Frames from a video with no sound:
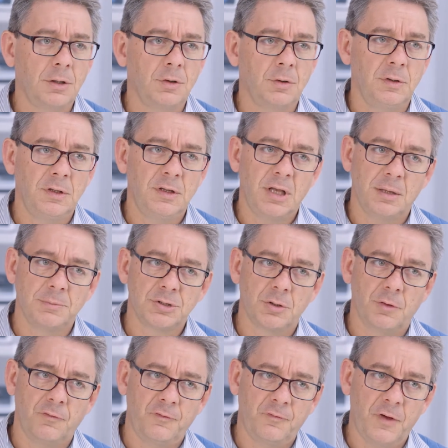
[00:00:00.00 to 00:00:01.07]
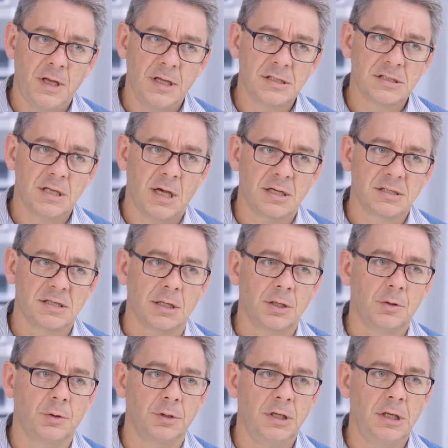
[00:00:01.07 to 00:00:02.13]
So in terms of phase
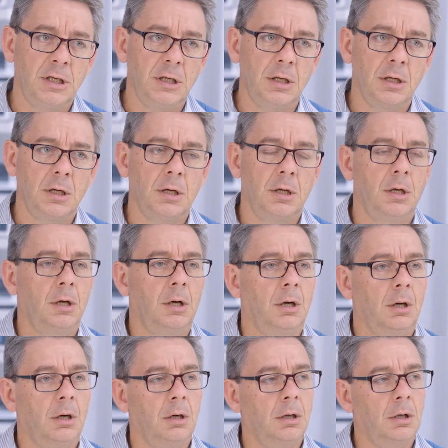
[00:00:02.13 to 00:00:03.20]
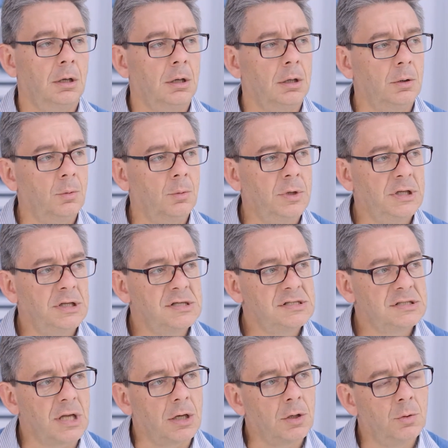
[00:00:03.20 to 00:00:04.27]
asynchrony, uh, we
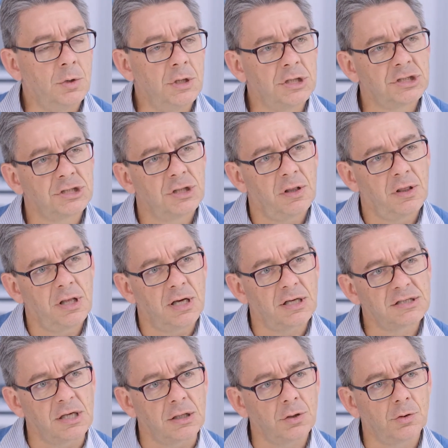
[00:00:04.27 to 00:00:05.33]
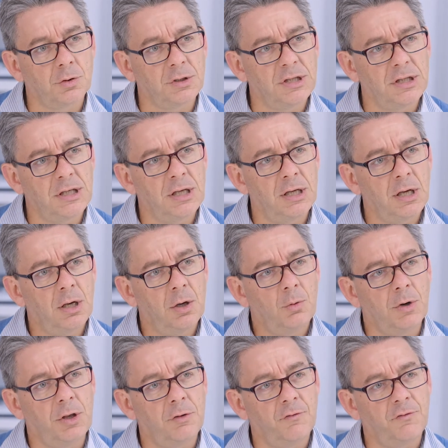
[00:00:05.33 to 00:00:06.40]
distinguish the asynchrony
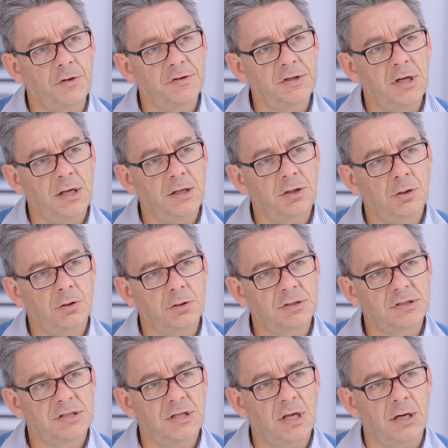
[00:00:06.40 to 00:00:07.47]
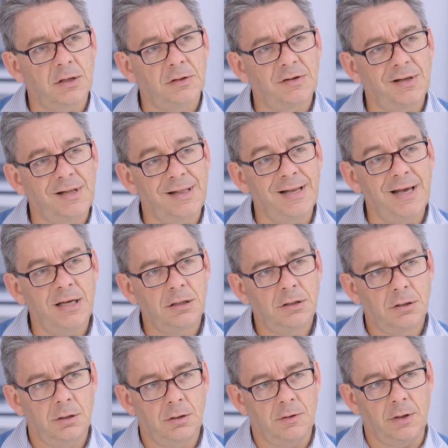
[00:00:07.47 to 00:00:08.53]
when the ventilator starts
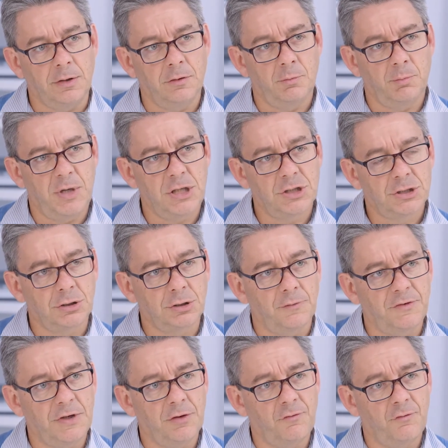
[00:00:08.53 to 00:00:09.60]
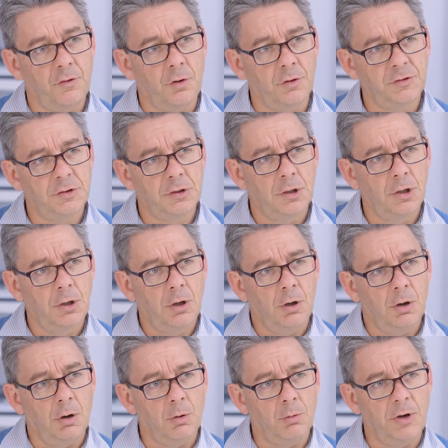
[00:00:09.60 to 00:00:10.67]
later than the patient of the effort,
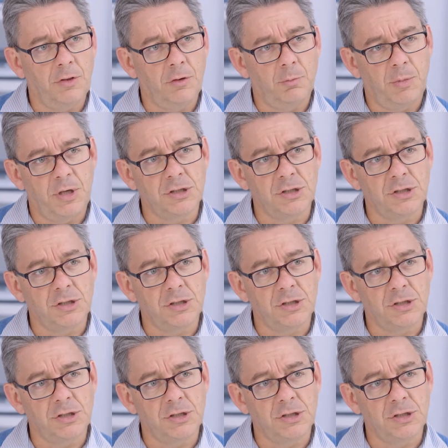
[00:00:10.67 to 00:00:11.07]
or when the